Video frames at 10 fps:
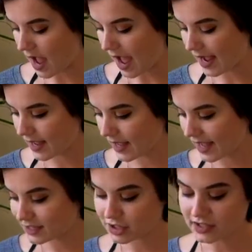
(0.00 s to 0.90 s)
I
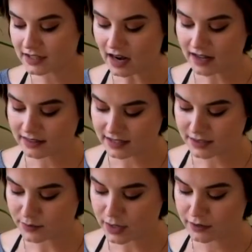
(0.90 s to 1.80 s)
actually got
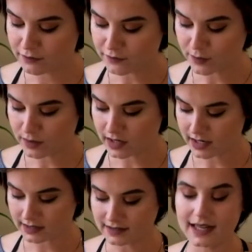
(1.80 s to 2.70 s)
this one
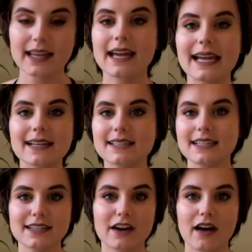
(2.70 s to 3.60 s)
for like
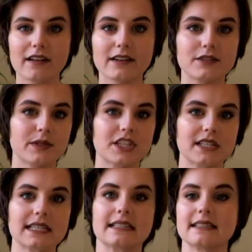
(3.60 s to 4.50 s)
$18, which
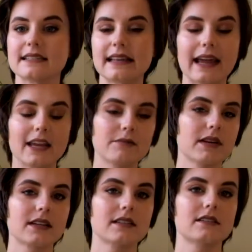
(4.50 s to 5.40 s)
is insane
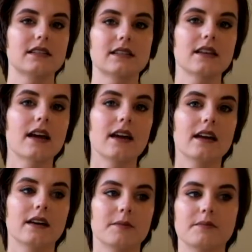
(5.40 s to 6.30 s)
because
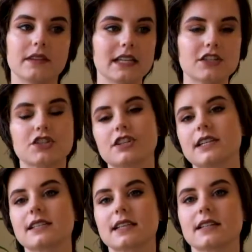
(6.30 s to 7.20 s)
these
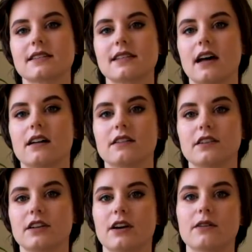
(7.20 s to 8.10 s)
trees can sell,
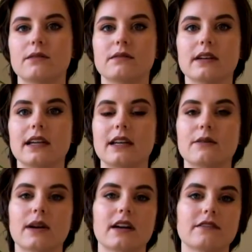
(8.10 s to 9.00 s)
you know,
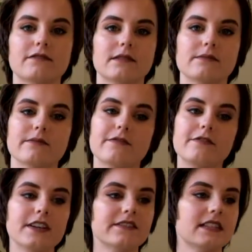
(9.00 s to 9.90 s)
anywhere from
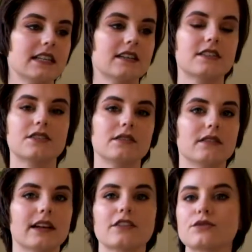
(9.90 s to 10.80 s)
$50 to
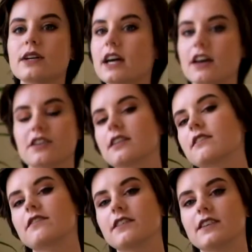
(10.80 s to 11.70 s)
like
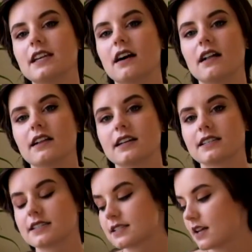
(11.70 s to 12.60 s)

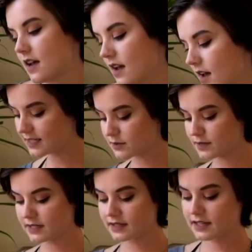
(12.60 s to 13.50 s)
$350. This
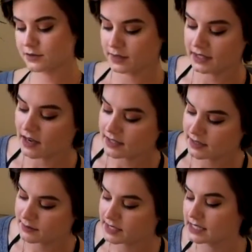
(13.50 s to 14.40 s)
one is really
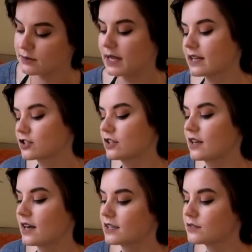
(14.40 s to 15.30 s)
awesome because we actually
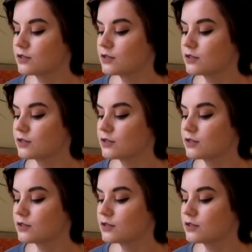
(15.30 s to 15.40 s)
got